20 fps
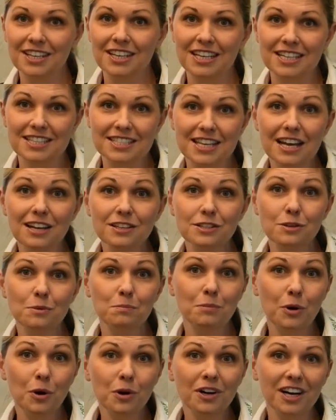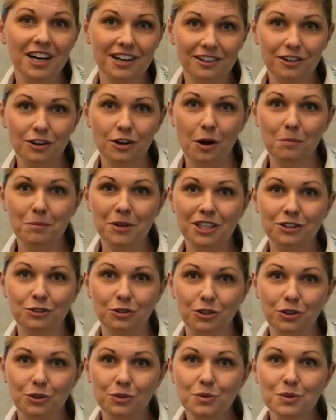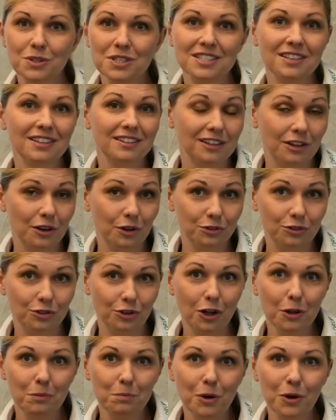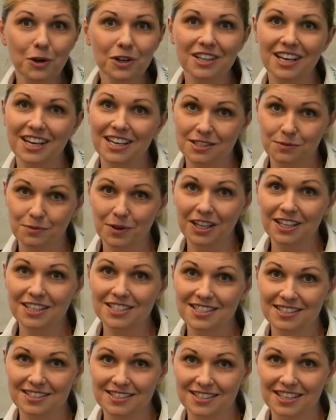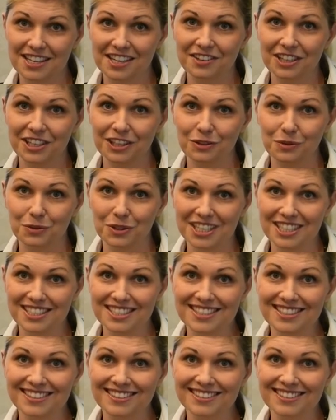It's also more ergonomic to use, the control board as well as the steering unit.